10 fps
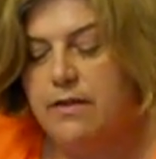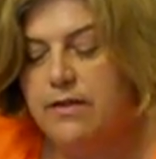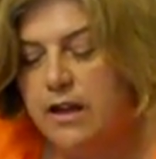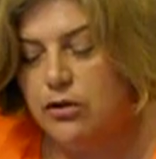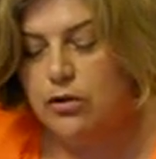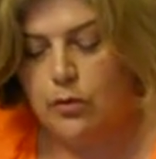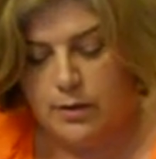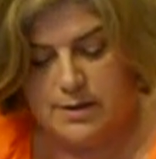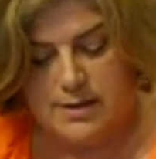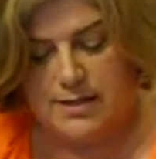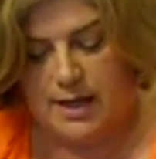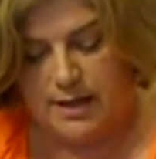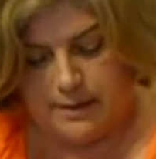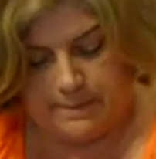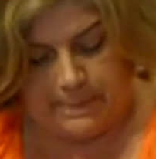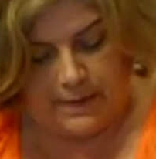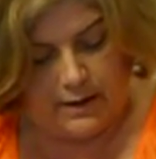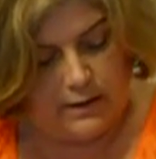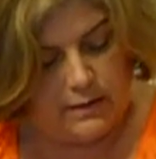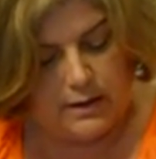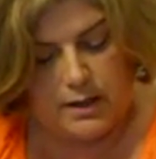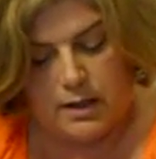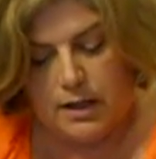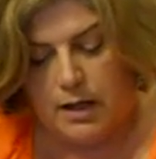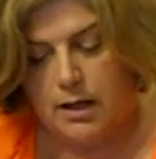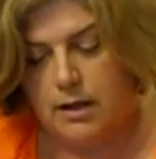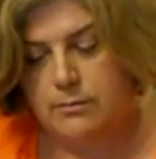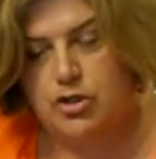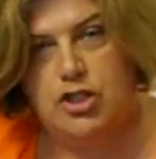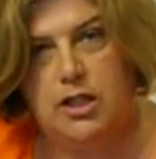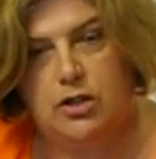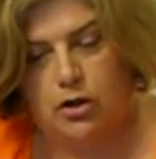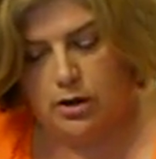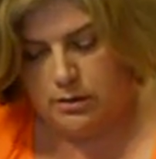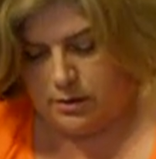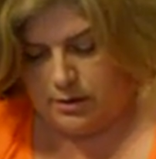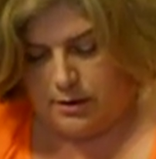Then you're going to take the sheet yarn,